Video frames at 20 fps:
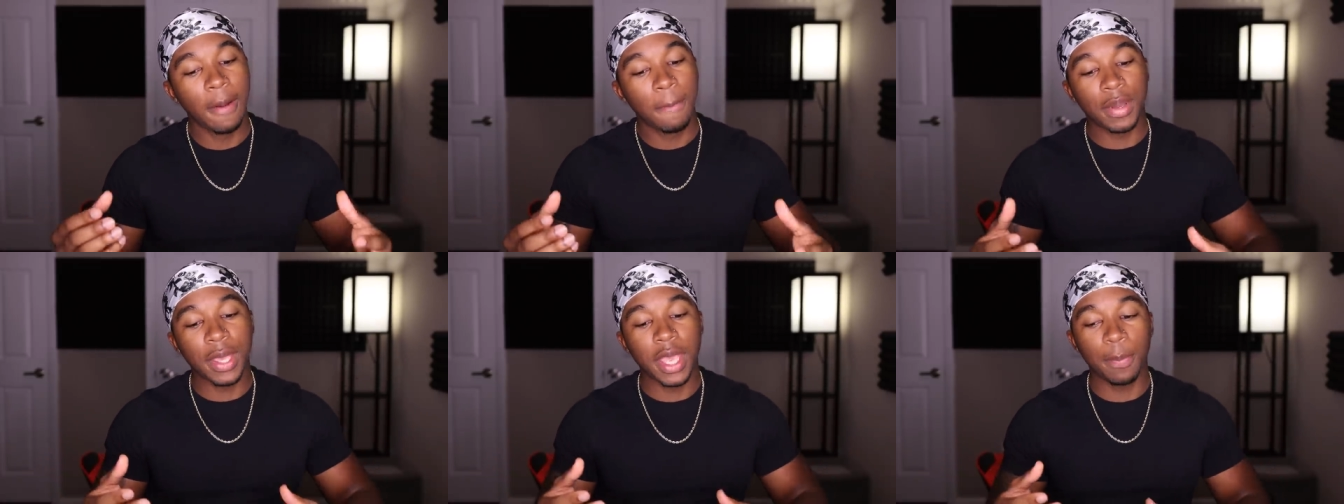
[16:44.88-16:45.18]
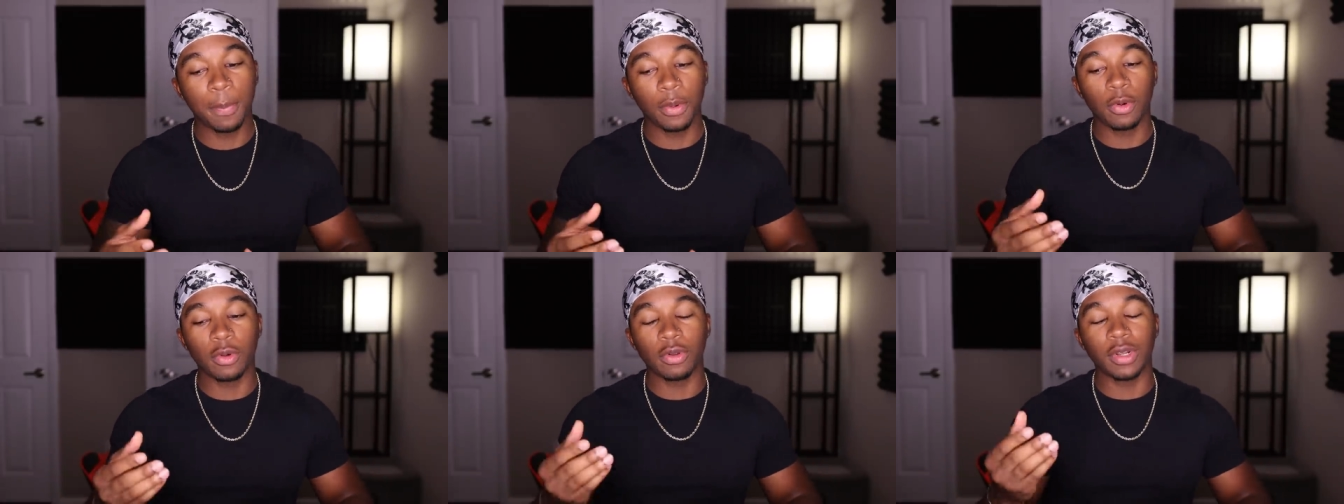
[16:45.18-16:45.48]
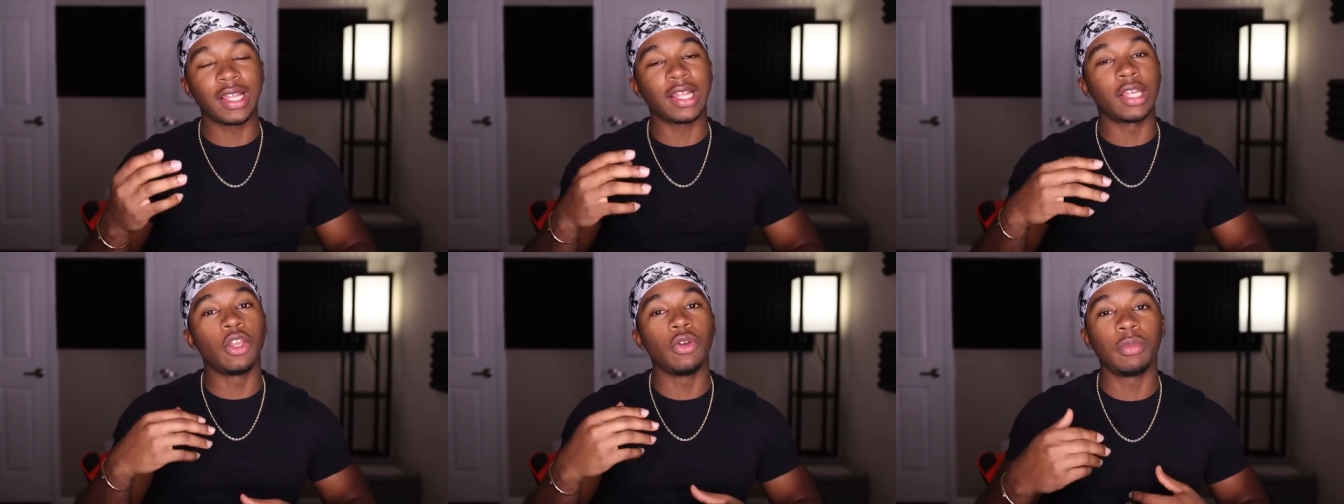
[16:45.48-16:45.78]

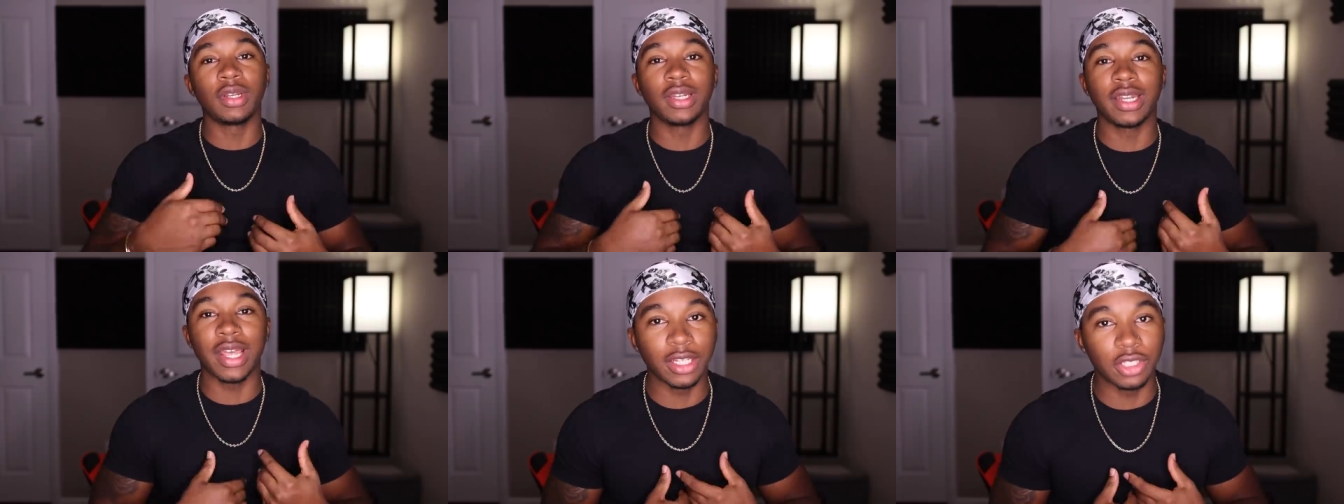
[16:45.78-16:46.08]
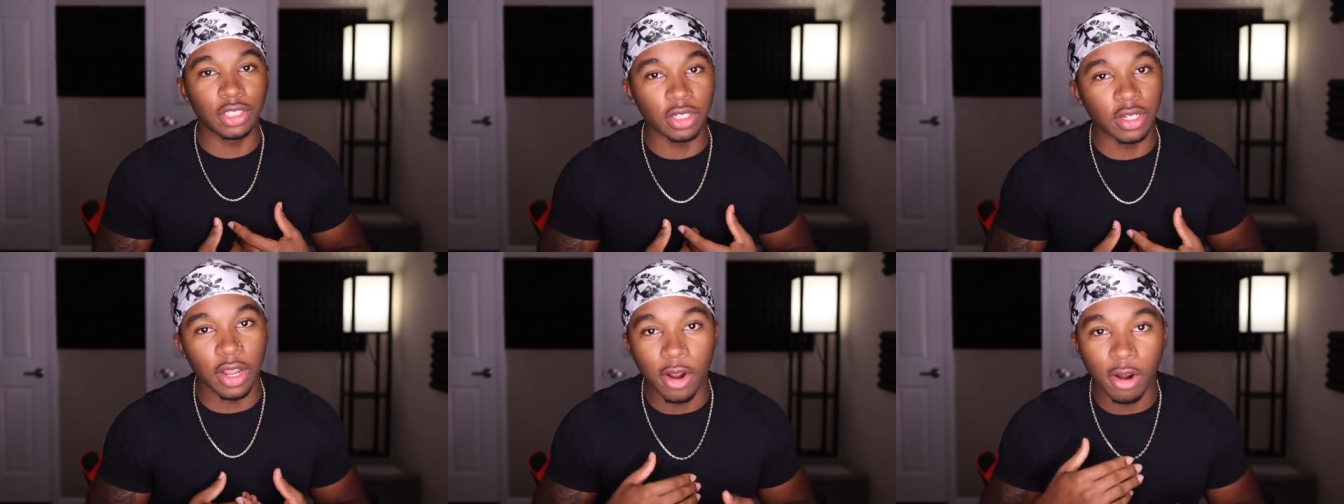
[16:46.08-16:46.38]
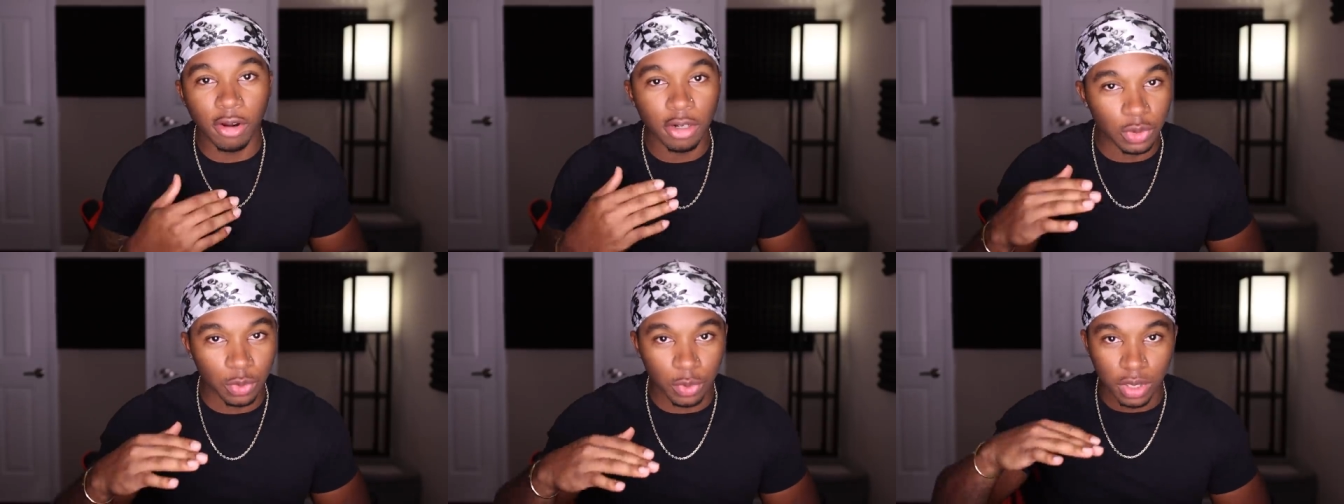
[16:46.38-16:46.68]
People, human nature, they
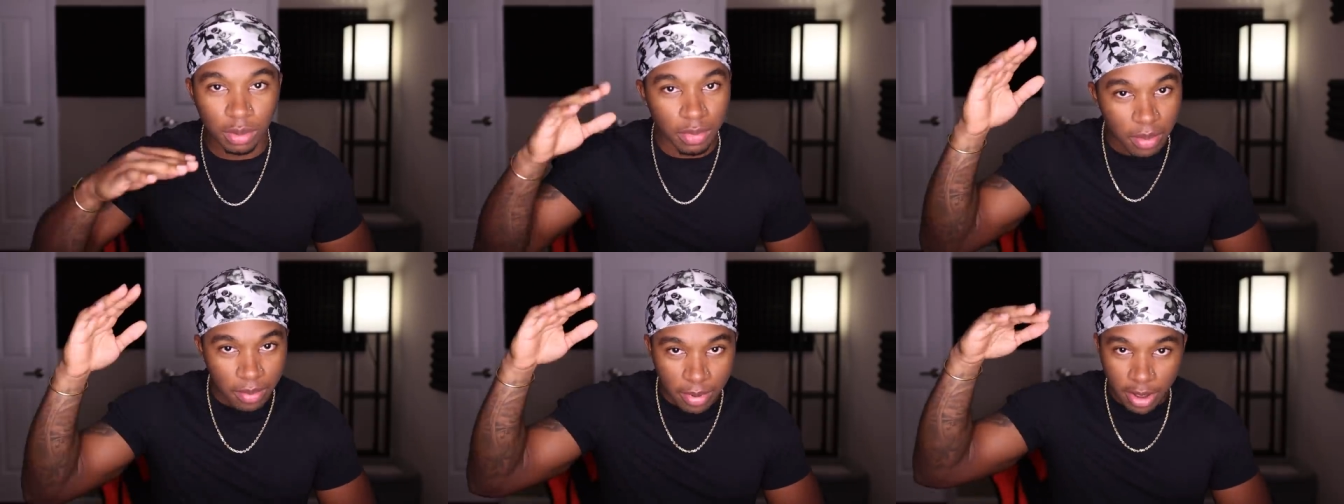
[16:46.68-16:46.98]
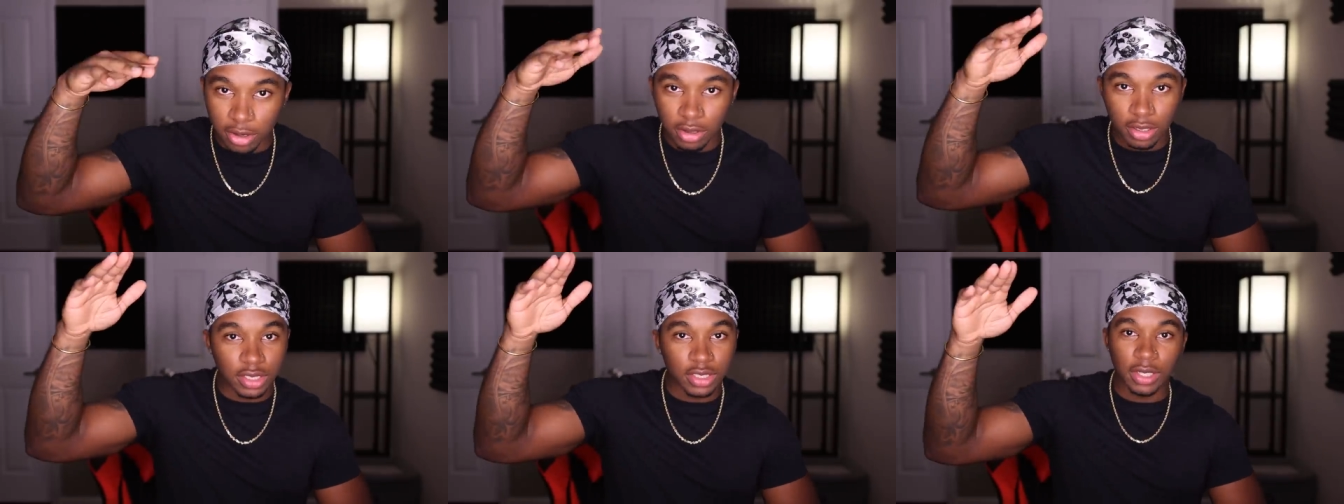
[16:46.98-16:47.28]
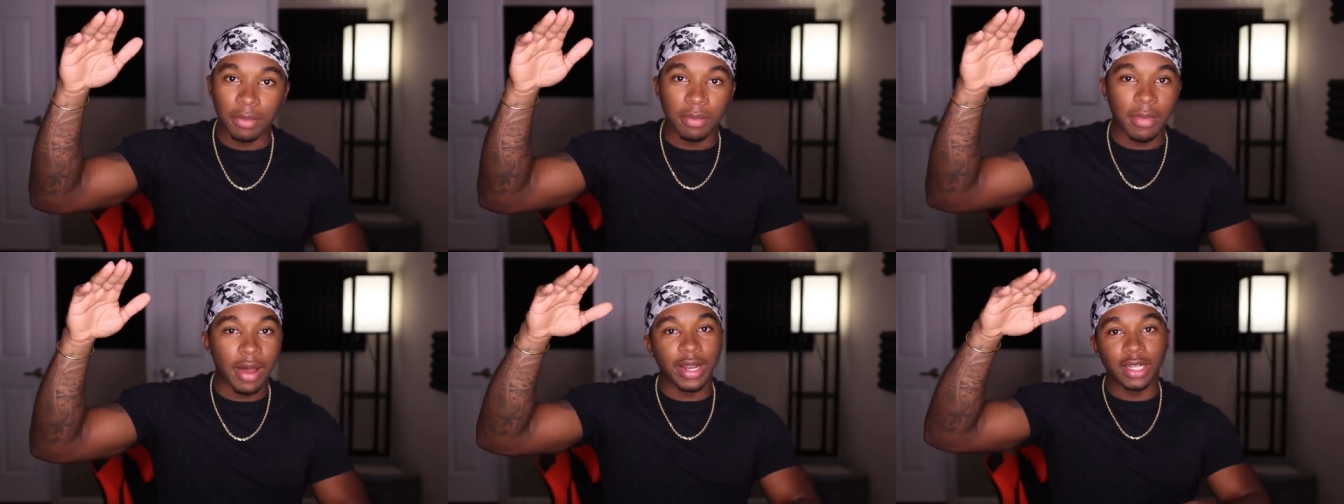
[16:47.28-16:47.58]
always want to be better than
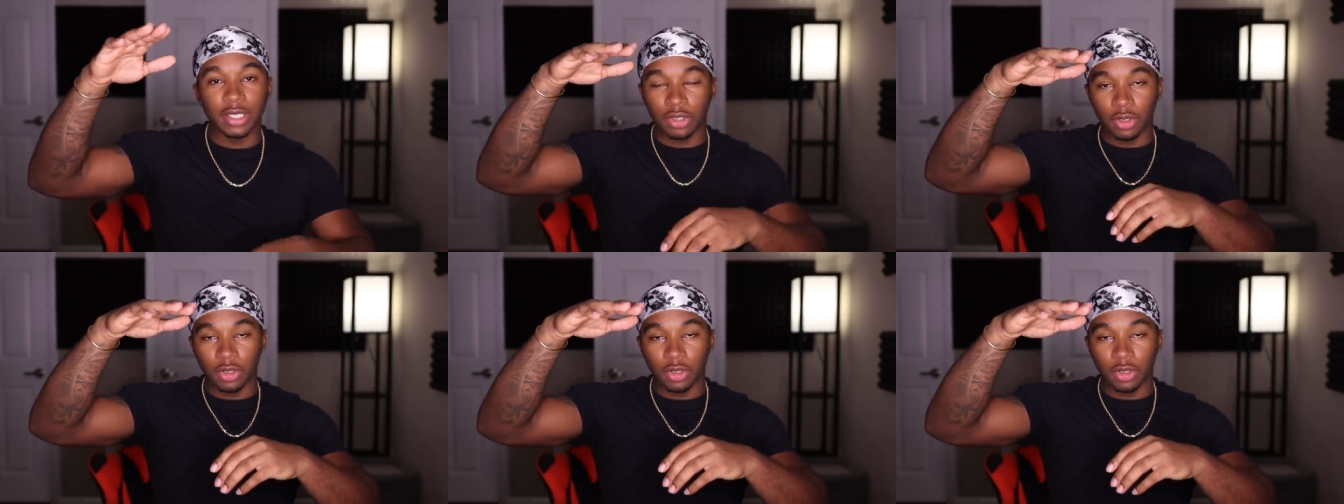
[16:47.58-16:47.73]
somebody,